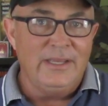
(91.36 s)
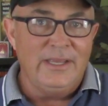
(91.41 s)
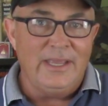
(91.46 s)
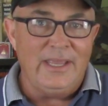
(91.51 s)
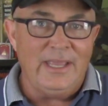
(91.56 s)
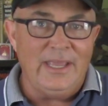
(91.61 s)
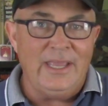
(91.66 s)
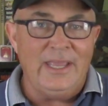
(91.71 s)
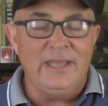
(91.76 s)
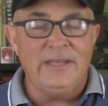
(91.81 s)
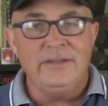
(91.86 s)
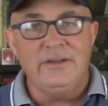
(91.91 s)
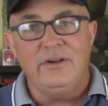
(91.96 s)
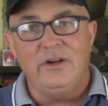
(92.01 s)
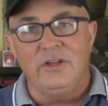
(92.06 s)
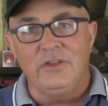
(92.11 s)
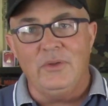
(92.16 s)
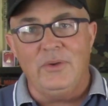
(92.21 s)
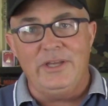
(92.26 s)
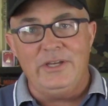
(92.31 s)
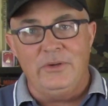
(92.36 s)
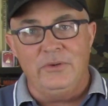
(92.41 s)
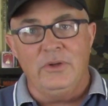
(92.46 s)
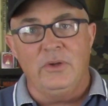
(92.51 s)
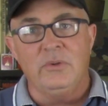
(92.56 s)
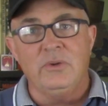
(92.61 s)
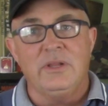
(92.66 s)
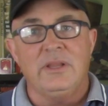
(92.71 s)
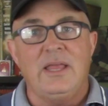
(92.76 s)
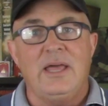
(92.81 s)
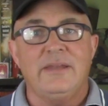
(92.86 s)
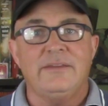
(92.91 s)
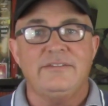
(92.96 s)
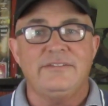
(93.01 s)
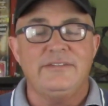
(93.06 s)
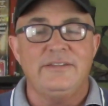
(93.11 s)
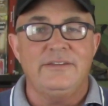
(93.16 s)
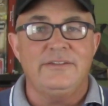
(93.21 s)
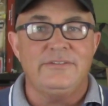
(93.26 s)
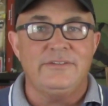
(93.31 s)
And although I don't own a lot of
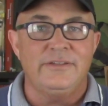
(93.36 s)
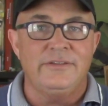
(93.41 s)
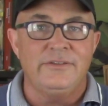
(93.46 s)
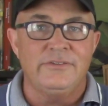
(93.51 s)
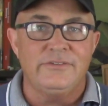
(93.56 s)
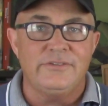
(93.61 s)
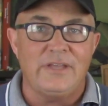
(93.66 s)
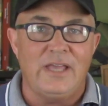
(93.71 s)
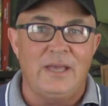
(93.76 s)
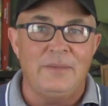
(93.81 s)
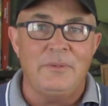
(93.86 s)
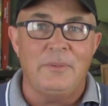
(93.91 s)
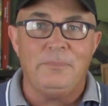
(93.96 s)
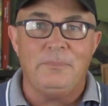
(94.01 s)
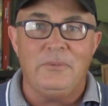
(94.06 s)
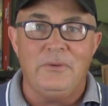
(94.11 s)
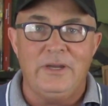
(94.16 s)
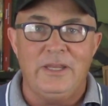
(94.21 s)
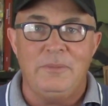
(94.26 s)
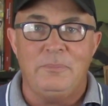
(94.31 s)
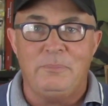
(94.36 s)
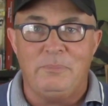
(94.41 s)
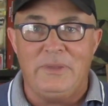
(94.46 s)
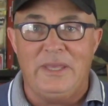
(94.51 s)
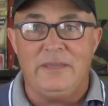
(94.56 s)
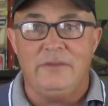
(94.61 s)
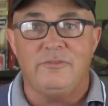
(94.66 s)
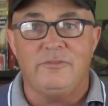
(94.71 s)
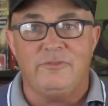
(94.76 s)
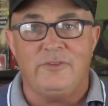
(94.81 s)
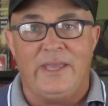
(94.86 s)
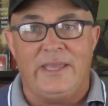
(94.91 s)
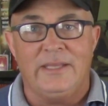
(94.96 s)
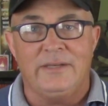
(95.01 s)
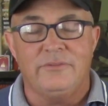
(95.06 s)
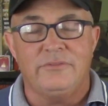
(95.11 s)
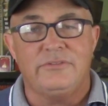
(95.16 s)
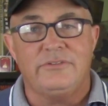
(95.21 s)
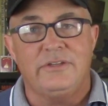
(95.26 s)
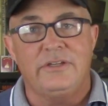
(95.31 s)
Citizens, I'm a pretty big fan
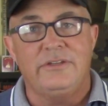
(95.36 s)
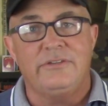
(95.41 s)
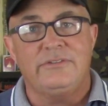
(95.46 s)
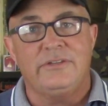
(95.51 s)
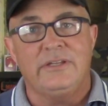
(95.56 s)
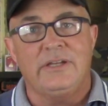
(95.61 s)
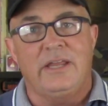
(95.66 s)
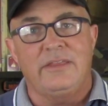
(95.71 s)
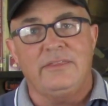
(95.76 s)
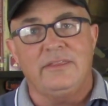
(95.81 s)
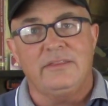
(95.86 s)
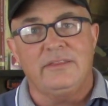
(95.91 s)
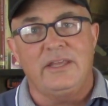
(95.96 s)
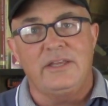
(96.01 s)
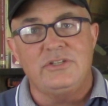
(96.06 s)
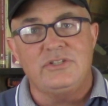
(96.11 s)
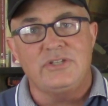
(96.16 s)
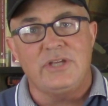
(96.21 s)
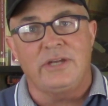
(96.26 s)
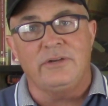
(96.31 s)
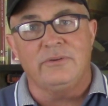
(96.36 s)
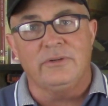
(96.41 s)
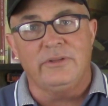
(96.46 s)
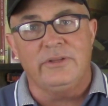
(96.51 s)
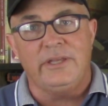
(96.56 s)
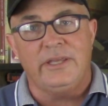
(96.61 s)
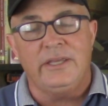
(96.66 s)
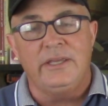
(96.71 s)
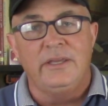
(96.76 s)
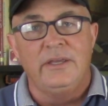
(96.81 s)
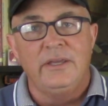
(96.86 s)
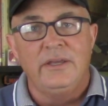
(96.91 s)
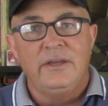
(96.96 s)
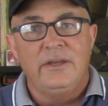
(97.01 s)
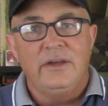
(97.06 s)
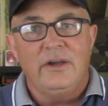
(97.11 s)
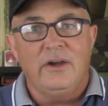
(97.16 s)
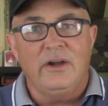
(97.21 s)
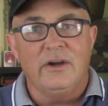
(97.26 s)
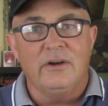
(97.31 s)
of Citizen. I think they generally
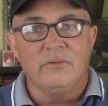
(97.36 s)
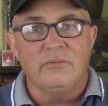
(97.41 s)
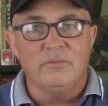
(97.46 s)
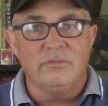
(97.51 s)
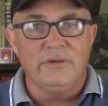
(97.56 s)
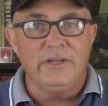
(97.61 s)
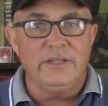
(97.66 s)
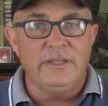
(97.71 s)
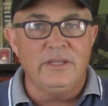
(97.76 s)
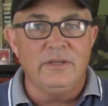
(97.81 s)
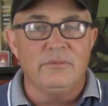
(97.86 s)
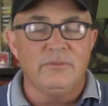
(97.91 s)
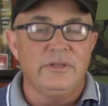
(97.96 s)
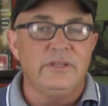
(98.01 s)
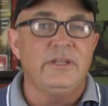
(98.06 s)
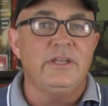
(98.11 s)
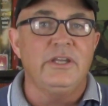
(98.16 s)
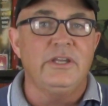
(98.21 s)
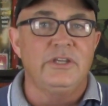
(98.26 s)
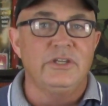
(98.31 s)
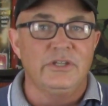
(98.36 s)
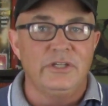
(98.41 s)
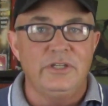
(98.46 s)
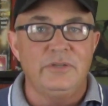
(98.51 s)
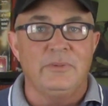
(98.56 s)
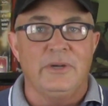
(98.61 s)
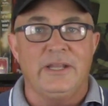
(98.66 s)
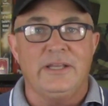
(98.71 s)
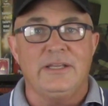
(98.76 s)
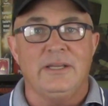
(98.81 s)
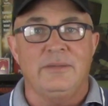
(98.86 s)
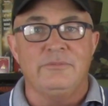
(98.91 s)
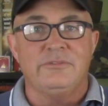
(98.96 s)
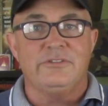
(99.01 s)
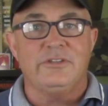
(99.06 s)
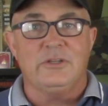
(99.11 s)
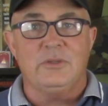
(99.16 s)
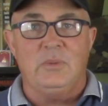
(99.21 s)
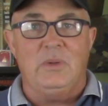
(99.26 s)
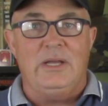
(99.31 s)
are really, really good when it comes
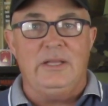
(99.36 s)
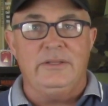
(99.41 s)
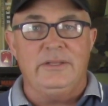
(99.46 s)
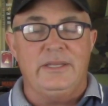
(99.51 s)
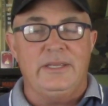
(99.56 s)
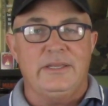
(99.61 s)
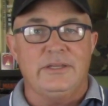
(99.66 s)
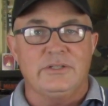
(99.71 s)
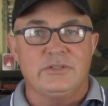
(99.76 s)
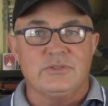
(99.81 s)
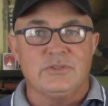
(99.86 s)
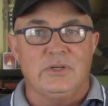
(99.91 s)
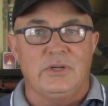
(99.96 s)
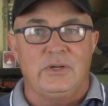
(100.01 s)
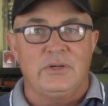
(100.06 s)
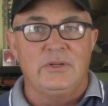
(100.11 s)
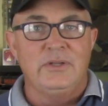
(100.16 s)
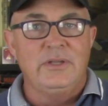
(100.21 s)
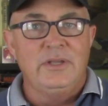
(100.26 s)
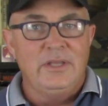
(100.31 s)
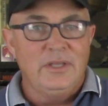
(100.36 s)
to quality control.